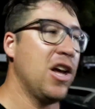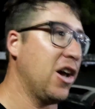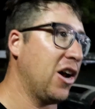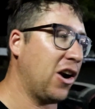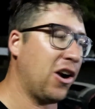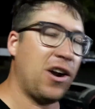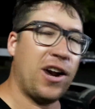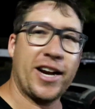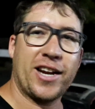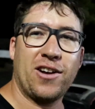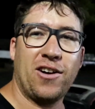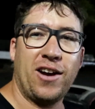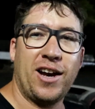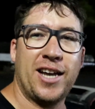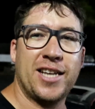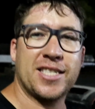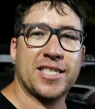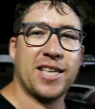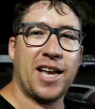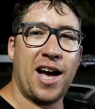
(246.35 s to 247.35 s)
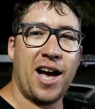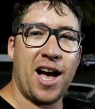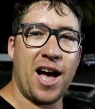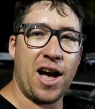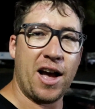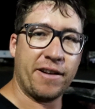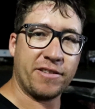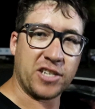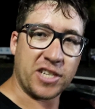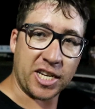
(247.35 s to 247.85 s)
Alright guys,
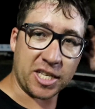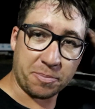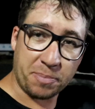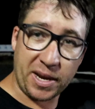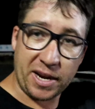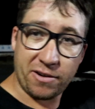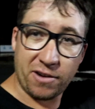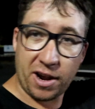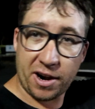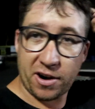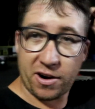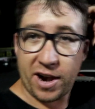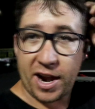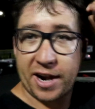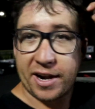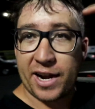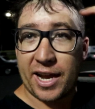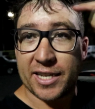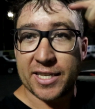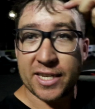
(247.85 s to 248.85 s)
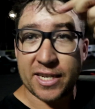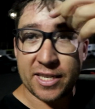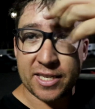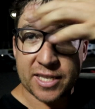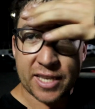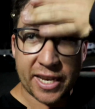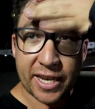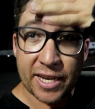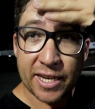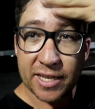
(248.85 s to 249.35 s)
just been running around, as you can
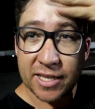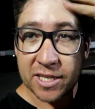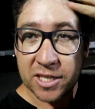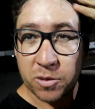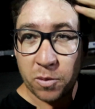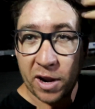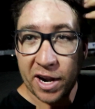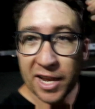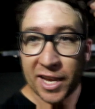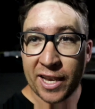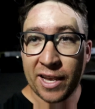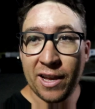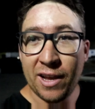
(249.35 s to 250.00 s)
see, sweaty.